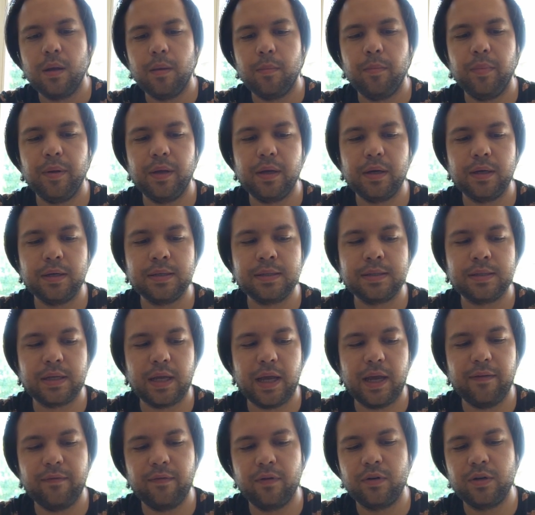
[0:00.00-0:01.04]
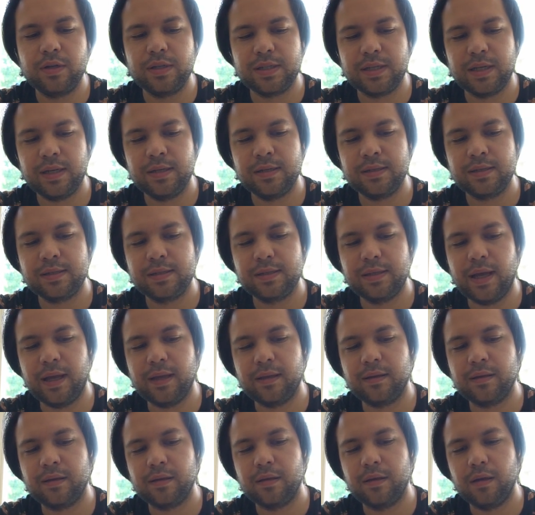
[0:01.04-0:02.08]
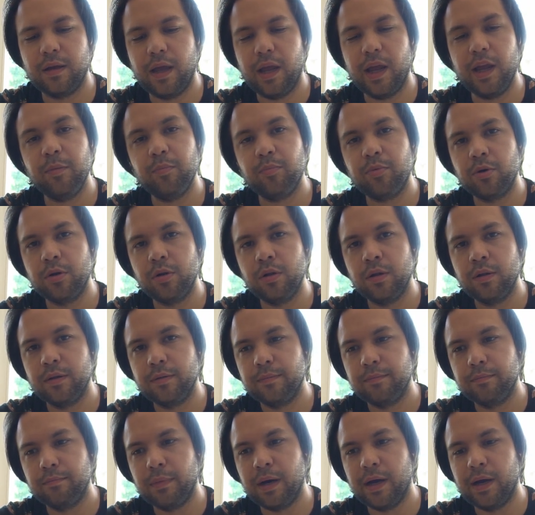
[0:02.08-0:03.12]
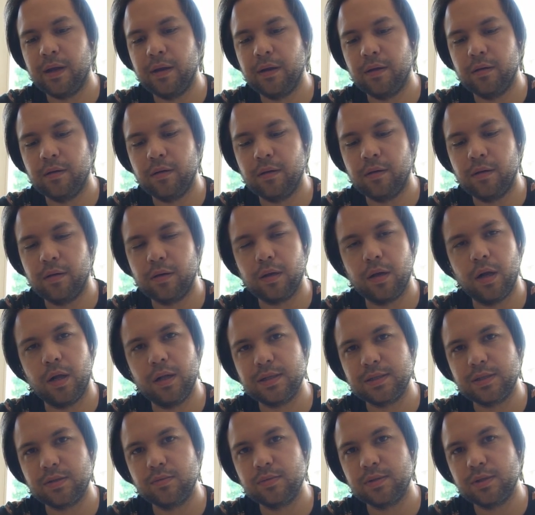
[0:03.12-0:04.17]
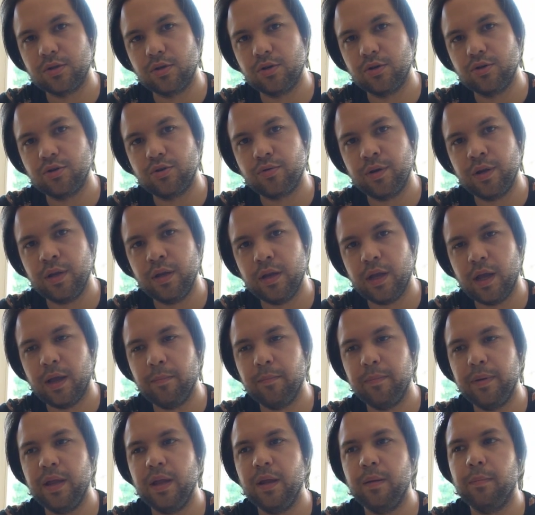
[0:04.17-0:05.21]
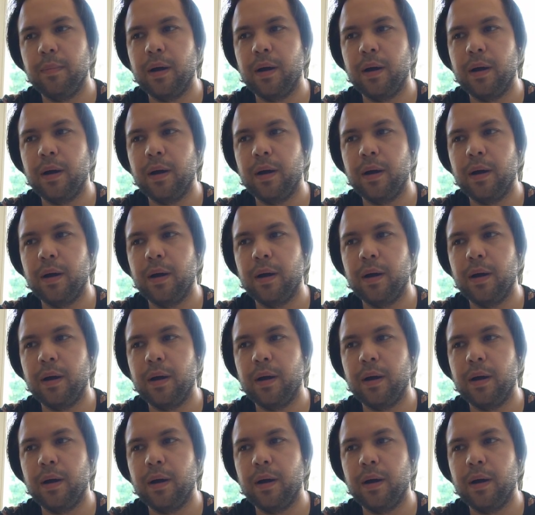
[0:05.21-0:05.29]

because ever since that April, my uh, gallstone surgery and being